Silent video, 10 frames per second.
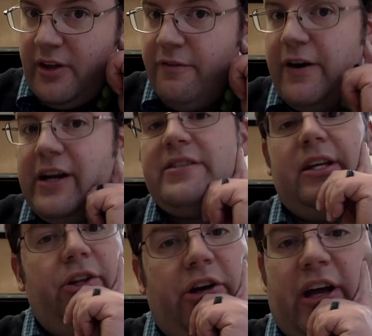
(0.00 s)
Freddie
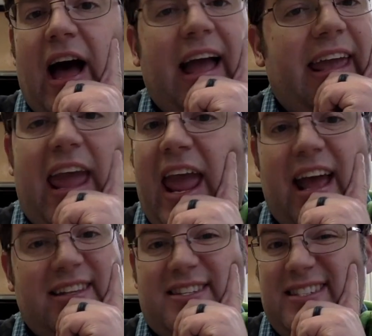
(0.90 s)
said, Look, I
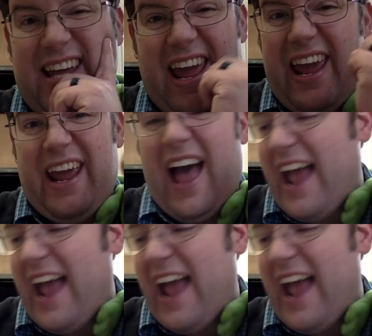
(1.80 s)
can't stay.